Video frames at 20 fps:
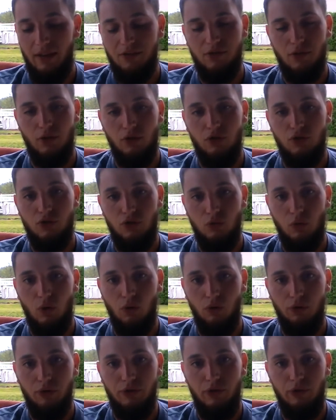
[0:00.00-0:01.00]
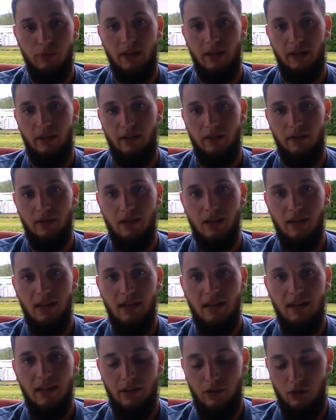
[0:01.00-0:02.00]
as long as you hold to it and
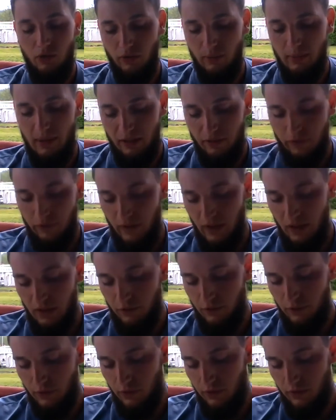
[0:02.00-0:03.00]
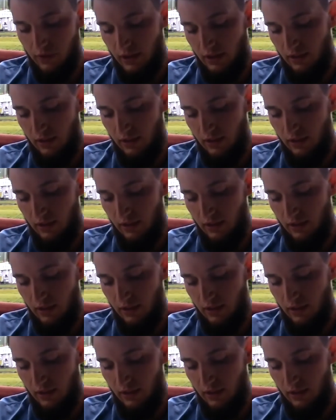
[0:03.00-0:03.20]
you remain faithful.